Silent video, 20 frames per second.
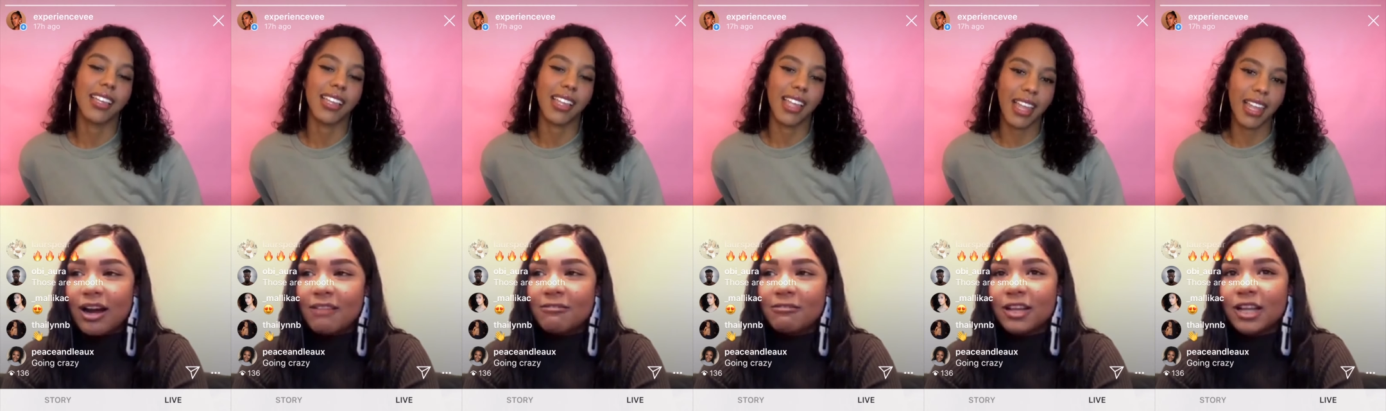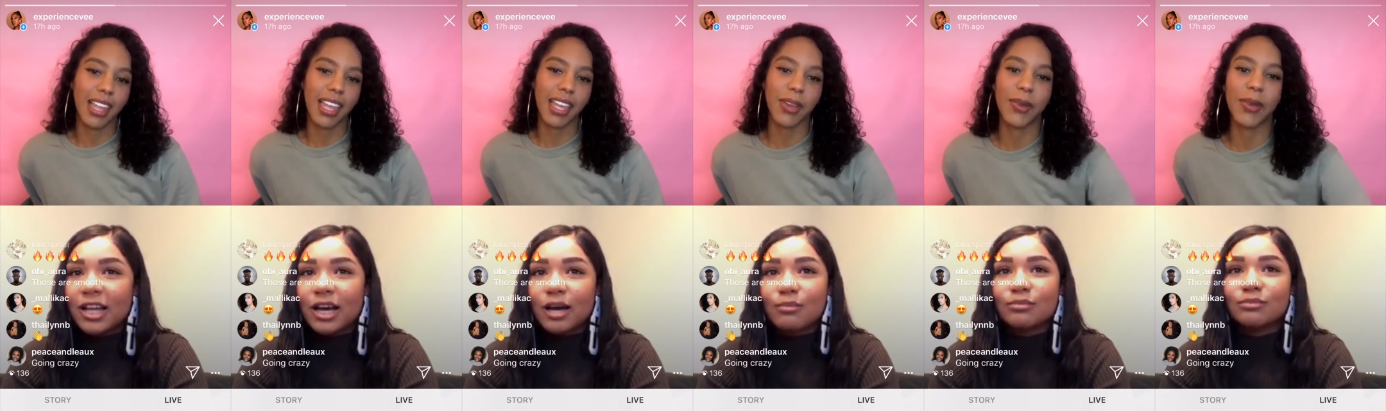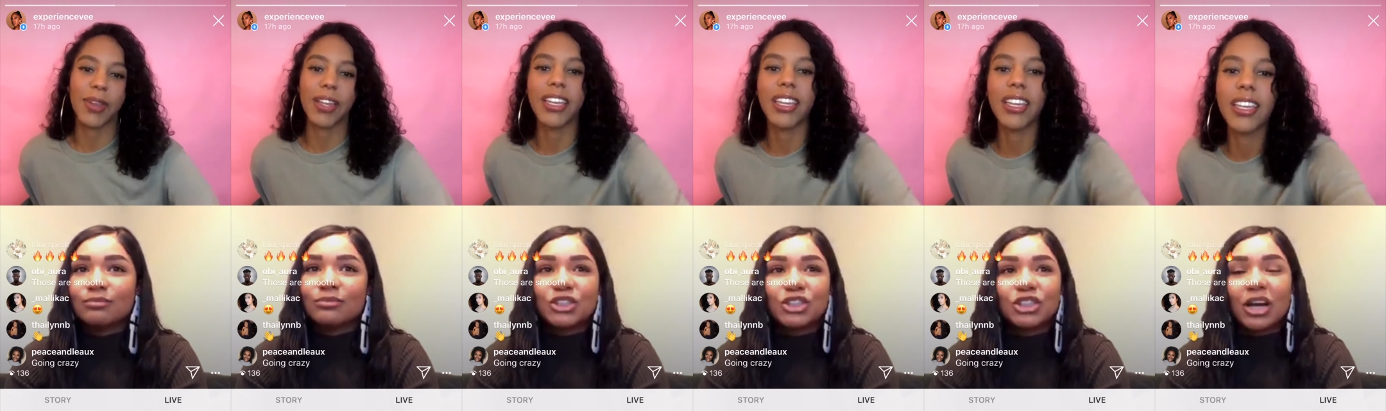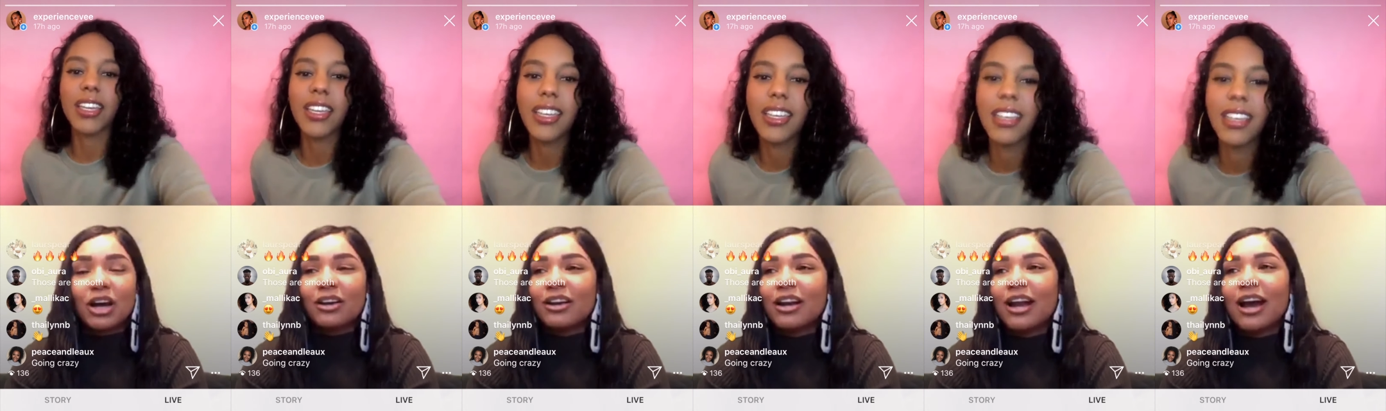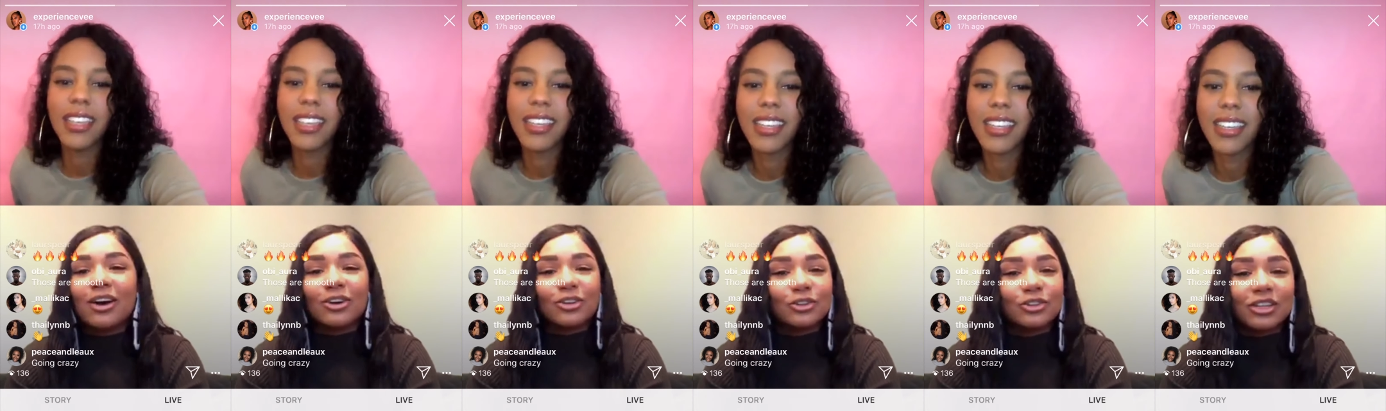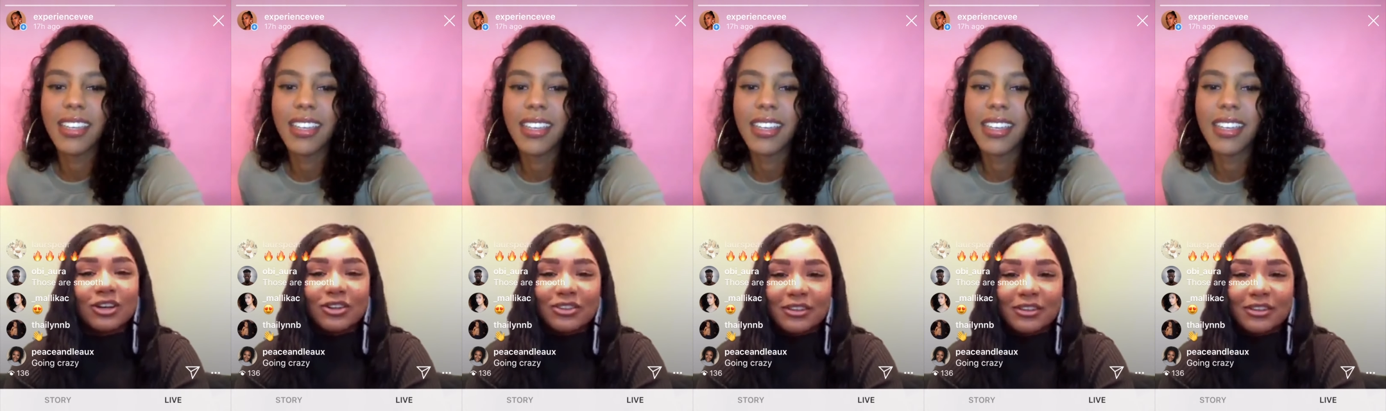Speaker 1: I feel I like, like I'm found out, you know, the